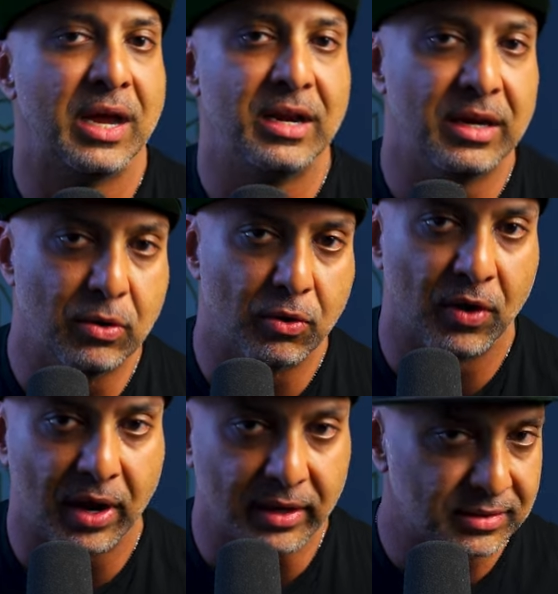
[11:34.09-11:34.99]
any
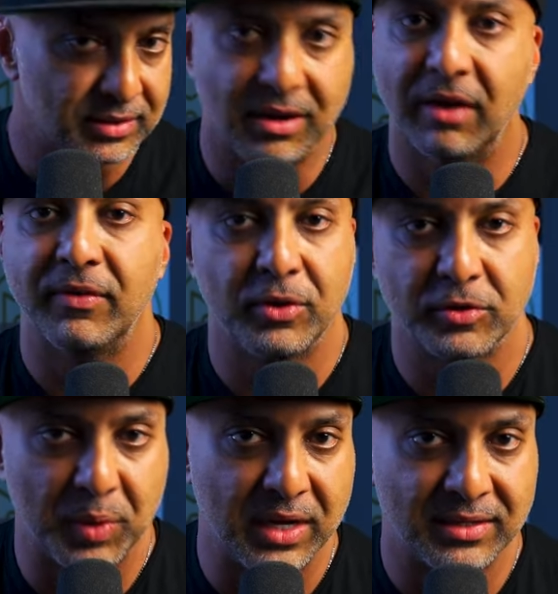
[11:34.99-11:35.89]
neurons to cover those
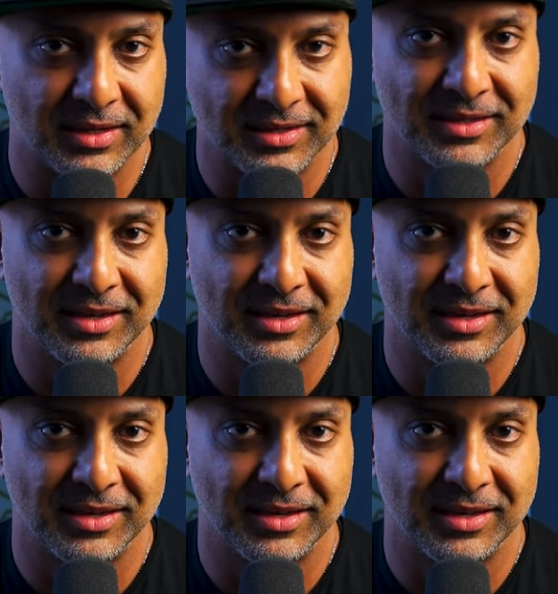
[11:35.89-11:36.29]
bases,